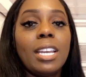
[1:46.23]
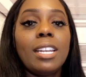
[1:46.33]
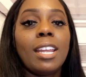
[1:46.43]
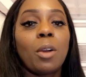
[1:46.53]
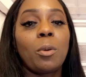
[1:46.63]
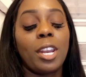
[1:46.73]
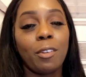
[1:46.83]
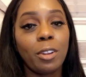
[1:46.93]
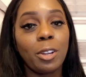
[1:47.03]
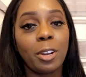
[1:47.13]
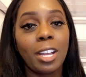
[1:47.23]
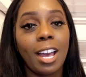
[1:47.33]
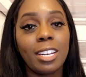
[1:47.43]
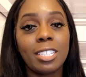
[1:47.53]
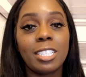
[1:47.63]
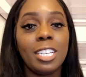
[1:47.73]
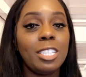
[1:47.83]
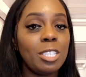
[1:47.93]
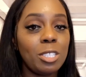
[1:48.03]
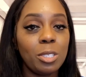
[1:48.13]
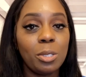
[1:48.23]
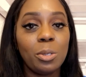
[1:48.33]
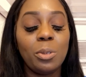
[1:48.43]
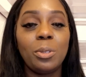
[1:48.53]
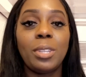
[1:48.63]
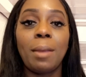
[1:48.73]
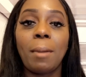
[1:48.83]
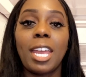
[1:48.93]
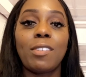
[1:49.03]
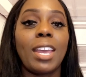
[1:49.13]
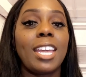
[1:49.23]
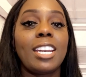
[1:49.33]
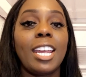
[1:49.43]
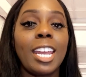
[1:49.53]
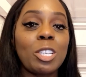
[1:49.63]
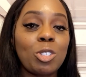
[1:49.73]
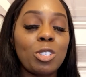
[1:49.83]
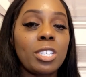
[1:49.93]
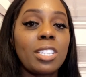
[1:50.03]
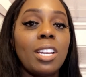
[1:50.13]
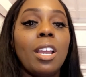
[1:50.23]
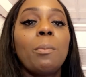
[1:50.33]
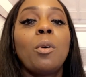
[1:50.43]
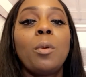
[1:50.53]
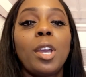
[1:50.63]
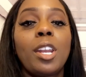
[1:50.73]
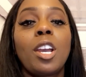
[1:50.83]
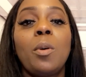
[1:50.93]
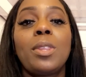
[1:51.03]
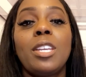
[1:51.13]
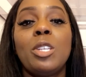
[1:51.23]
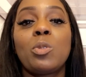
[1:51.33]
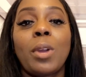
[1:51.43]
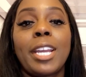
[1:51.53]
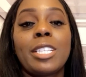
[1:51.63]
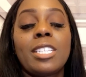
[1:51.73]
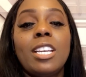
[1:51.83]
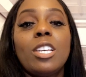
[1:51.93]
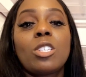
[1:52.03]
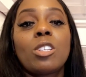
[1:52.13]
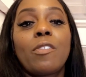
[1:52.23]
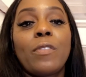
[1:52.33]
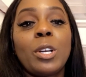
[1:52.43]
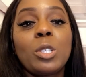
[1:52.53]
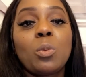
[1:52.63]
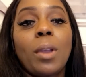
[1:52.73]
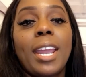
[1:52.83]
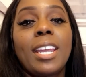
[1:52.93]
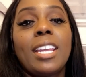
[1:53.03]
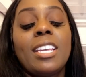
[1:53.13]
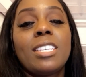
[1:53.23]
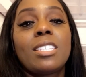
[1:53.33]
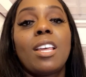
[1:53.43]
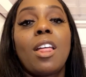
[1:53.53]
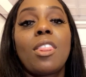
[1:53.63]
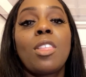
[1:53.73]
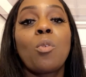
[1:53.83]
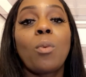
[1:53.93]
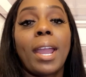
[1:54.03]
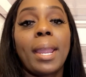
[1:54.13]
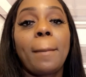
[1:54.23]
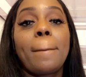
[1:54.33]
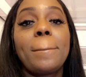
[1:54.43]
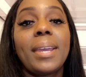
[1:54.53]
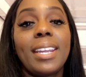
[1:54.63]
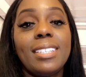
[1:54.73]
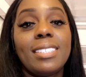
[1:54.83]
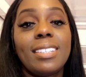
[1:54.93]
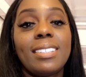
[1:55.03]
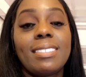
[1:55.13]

Now, whatever your college teaches you, they might have added extra, but we're going to go with these rights. So the first right is the right patient.